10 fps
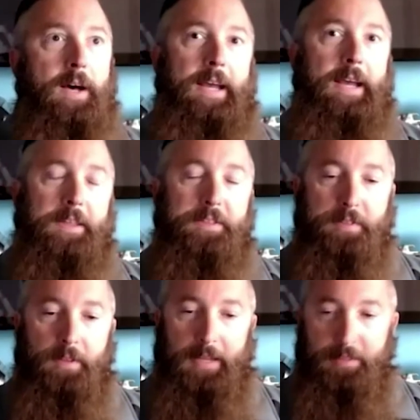
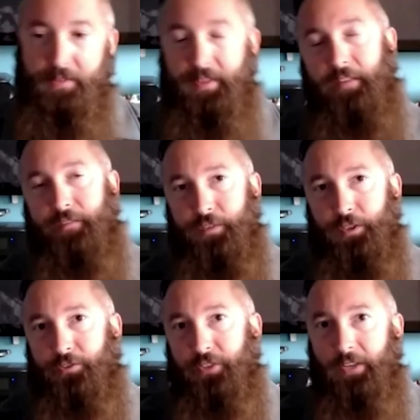I think
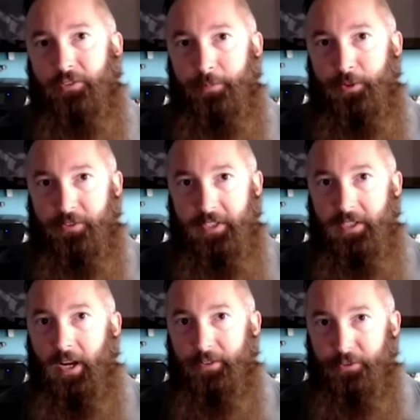first, customers need
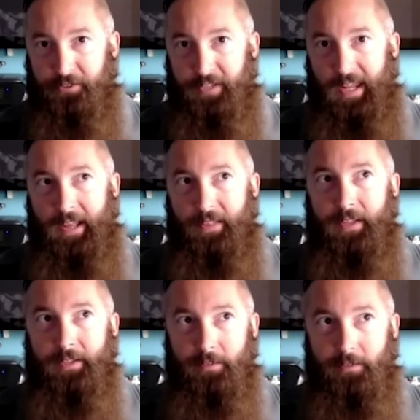to understand
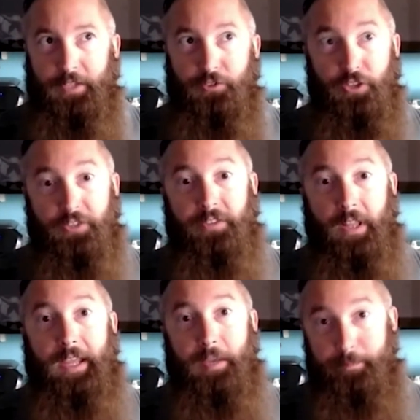that just
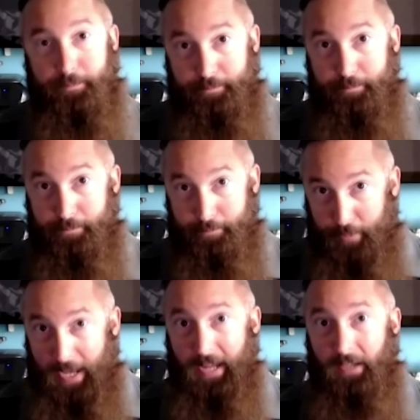like
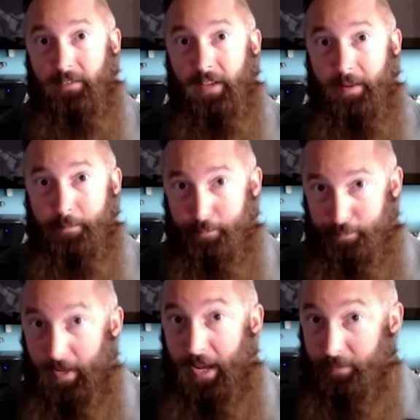paint and
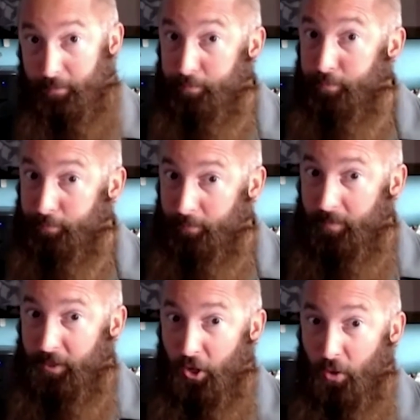
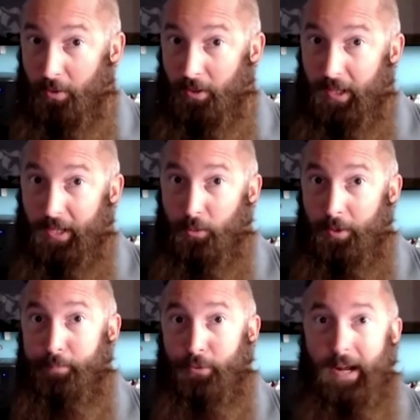
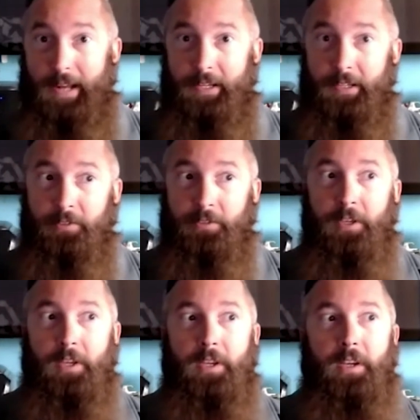liquid products,
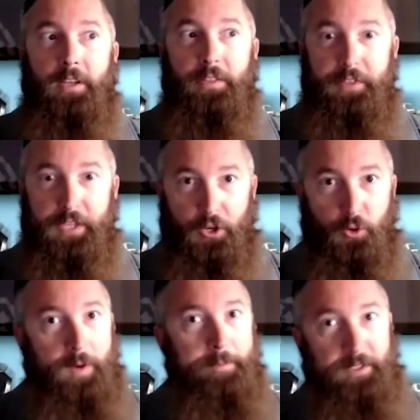the
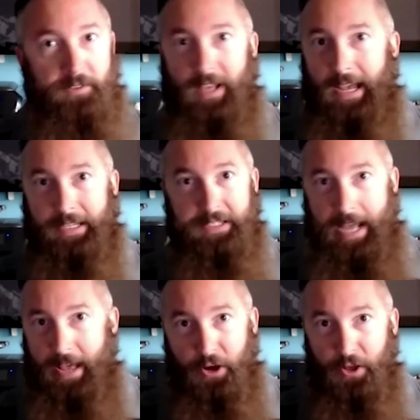equipment side,
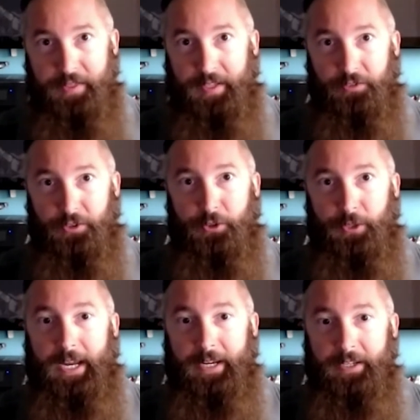not all things are
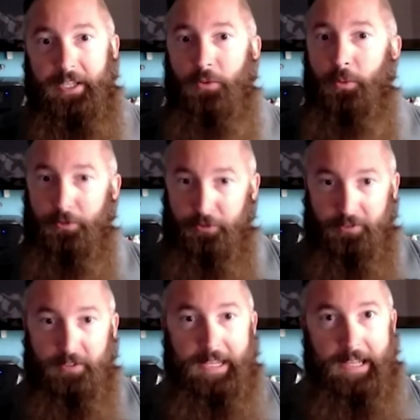created equal.
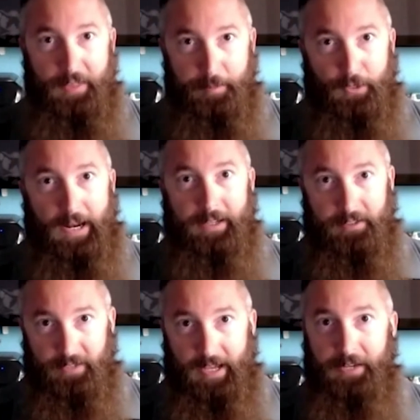Just like on the product
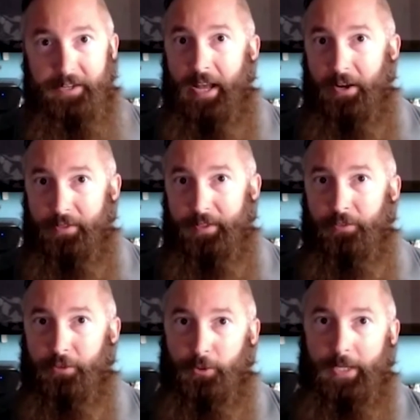side, not all things
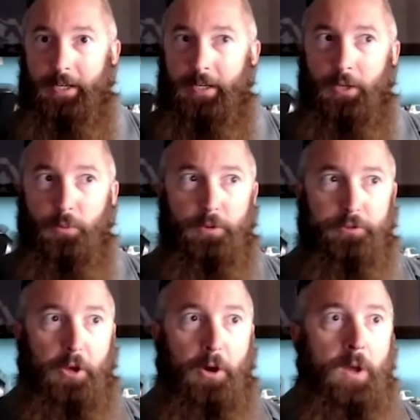are created equal.
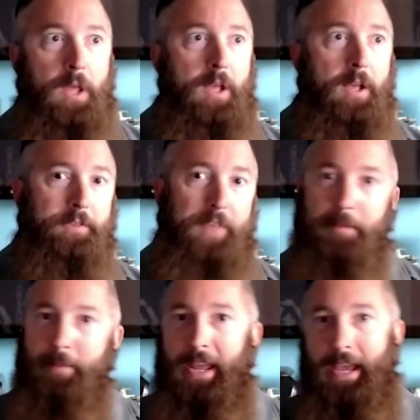So they
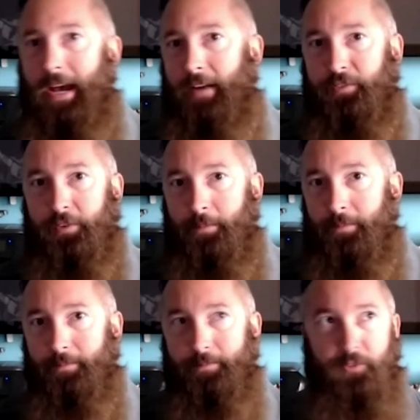may have
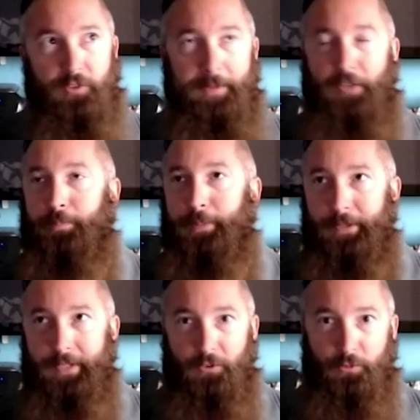some
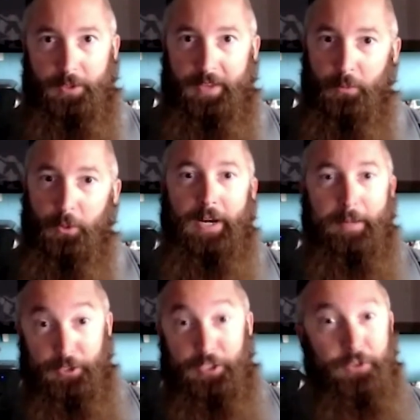experience where they were
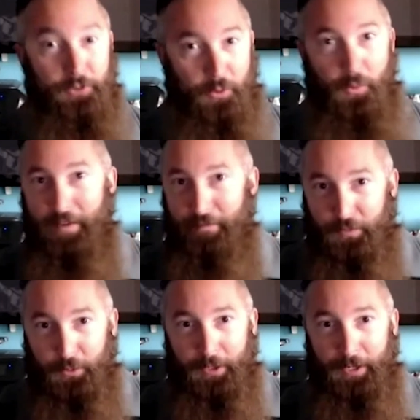able to use a 1.4
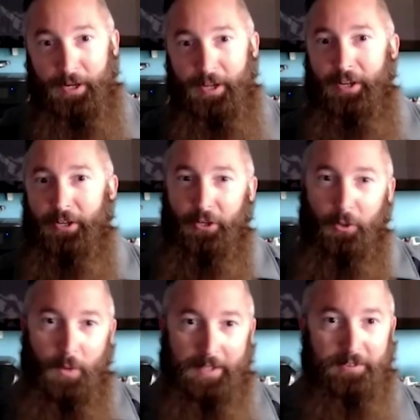or a
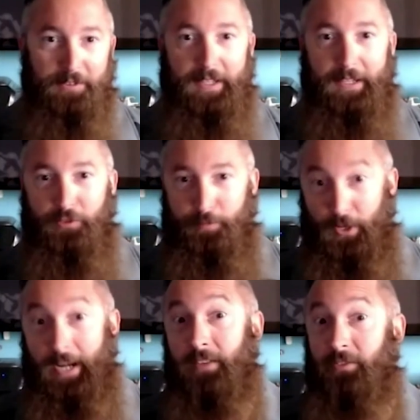1.6
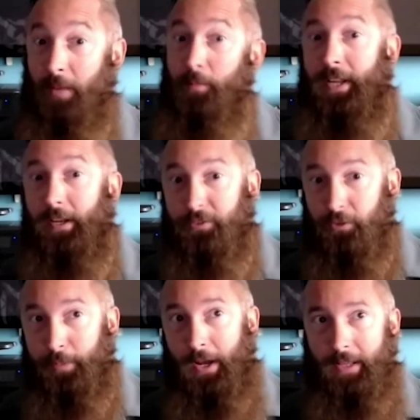spraying someone else's
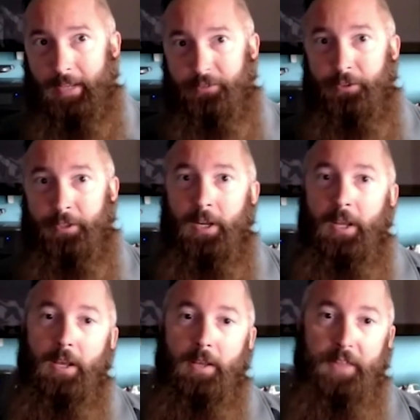polyester
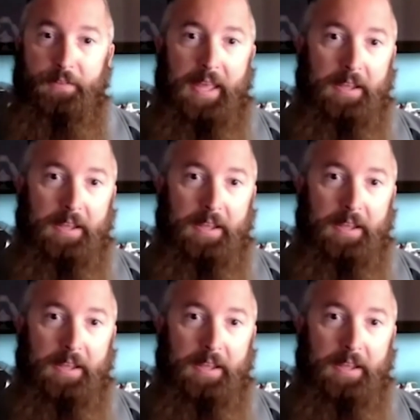that they